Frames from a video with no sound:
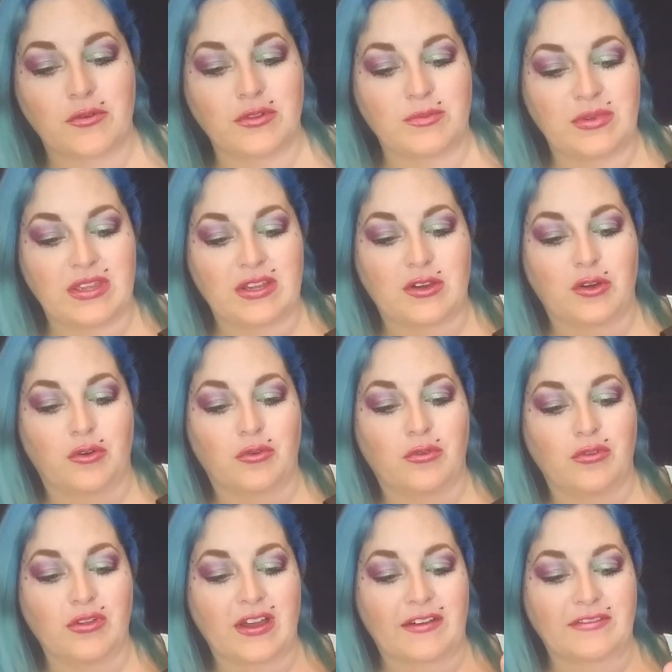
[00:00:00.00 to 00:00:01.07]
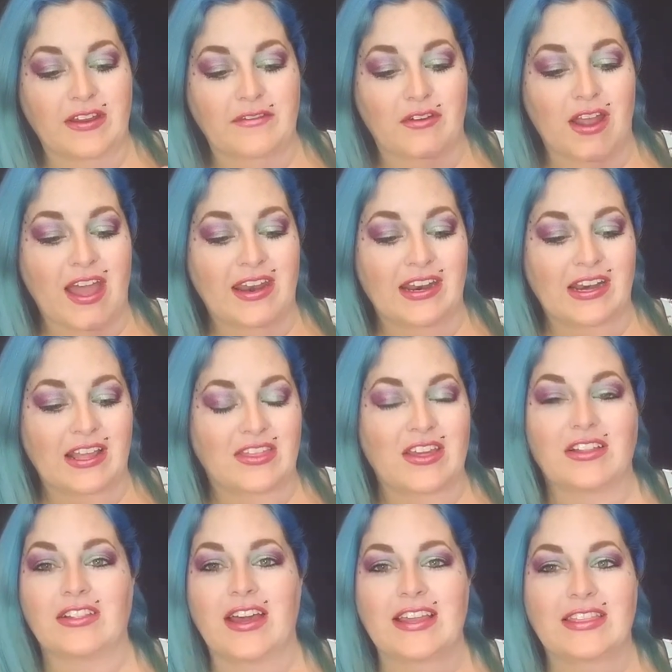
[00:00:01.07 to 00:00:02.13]
would be cool, I've never had anything
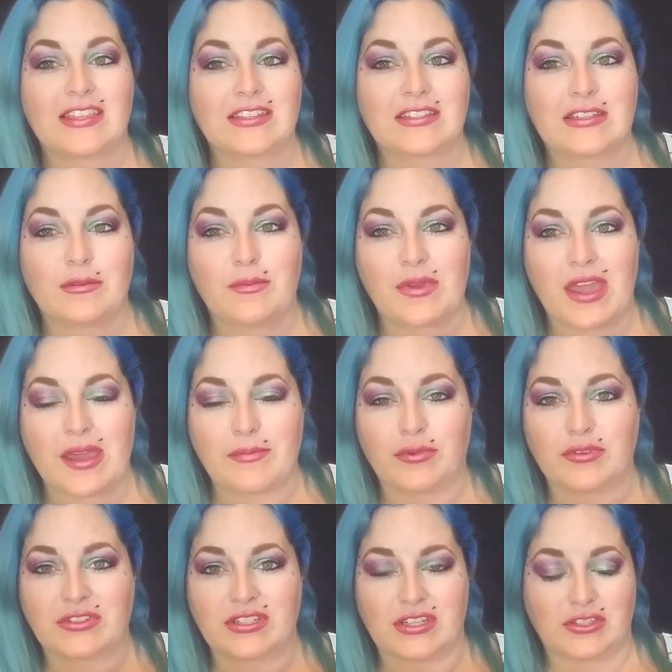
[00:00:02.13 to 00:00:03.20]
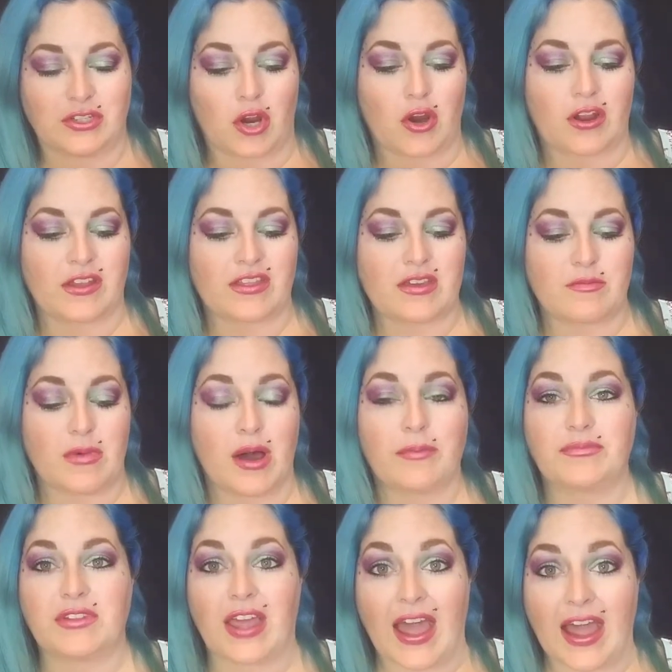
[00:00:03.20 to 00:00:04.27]
like this, to be able to darken them
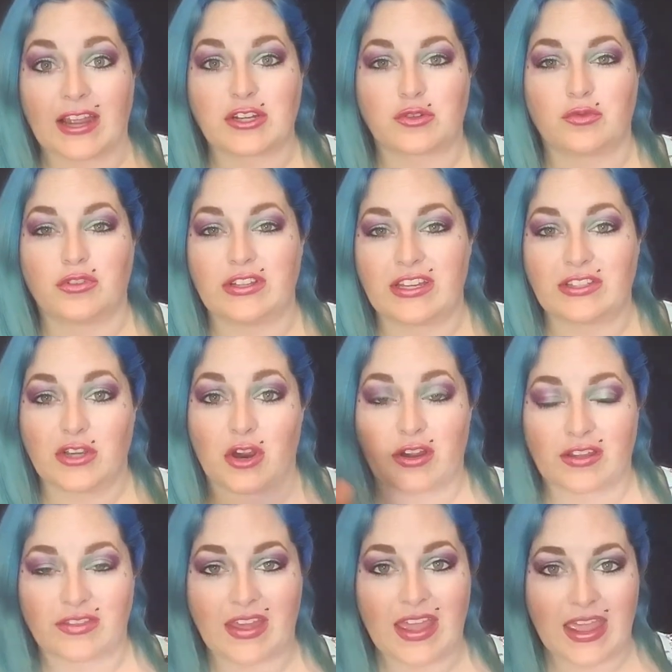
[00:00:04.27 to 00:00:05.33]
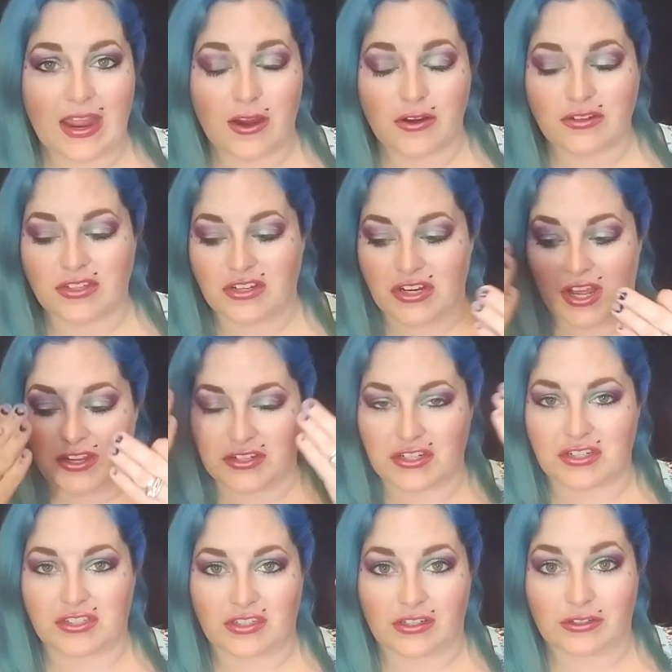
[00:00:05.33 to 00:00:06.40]
up, to actually darken the hairs and not
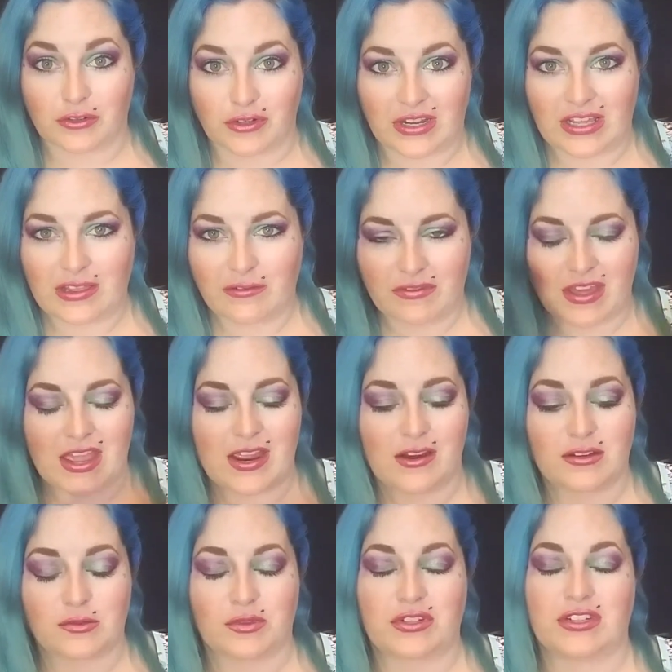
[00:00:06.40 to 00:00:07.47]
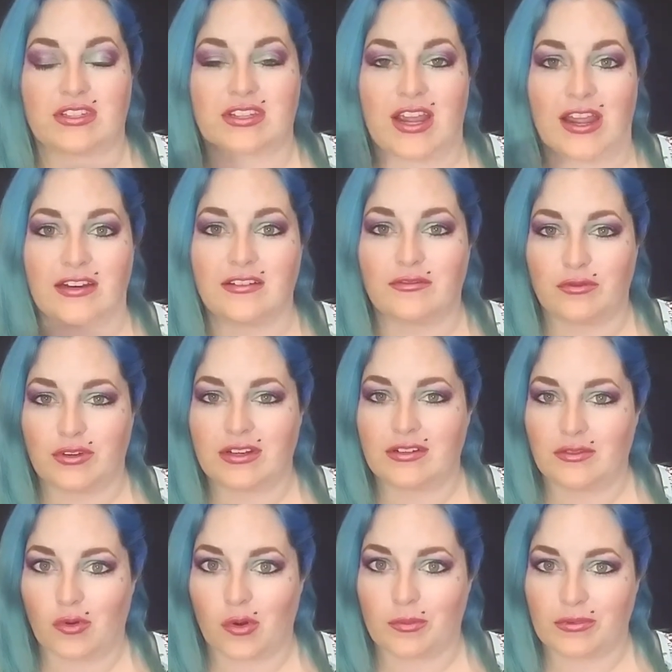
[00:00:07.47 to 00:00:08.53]
just underneath of the hairs, which is kind of what
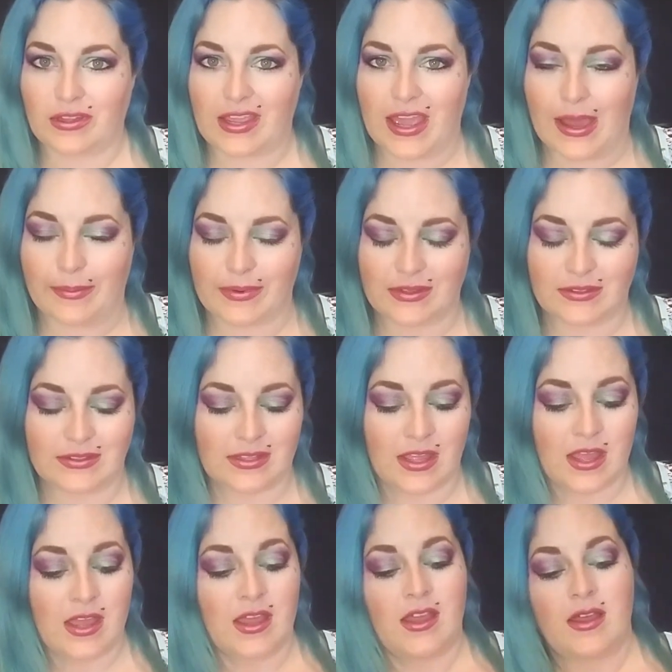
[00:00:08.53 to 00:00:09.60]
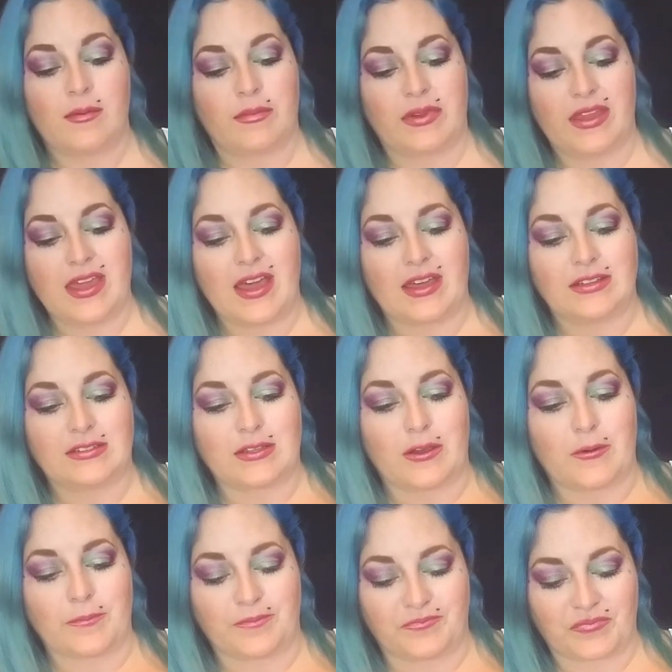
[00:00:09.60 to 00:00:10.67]
normally happens. But yeah,
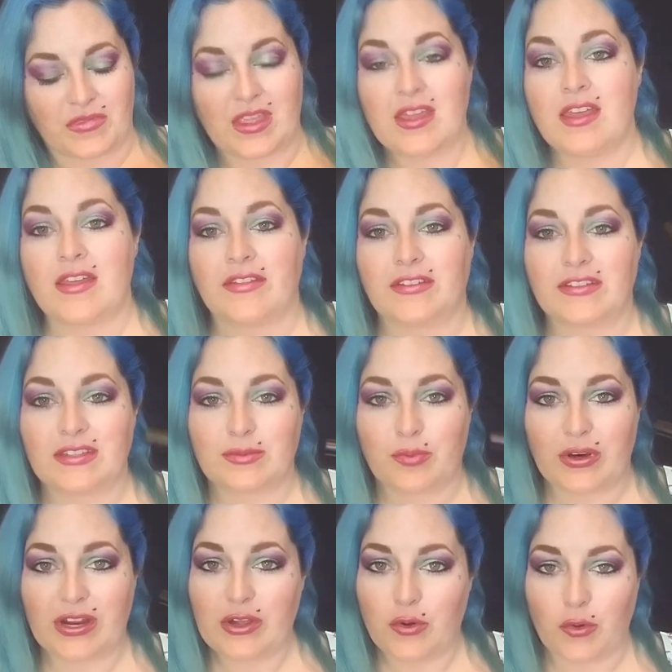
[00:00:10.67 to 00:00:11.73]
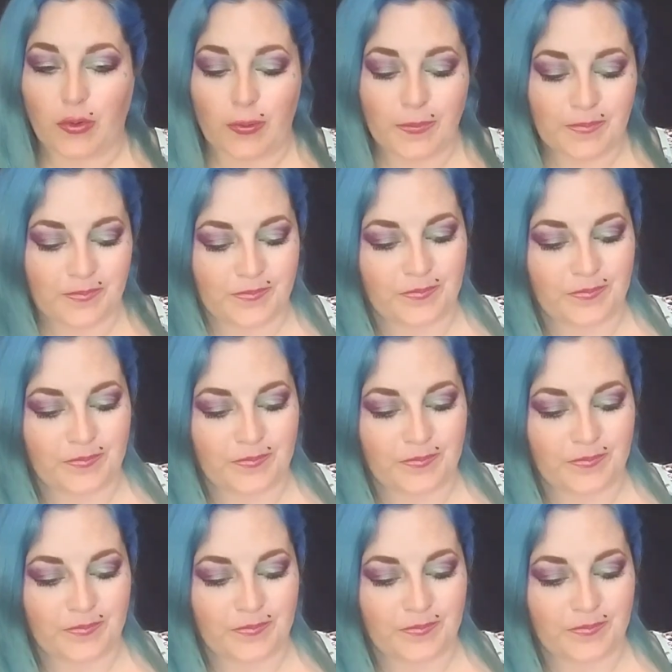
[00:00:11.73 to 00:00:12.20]
so this is pretty cool.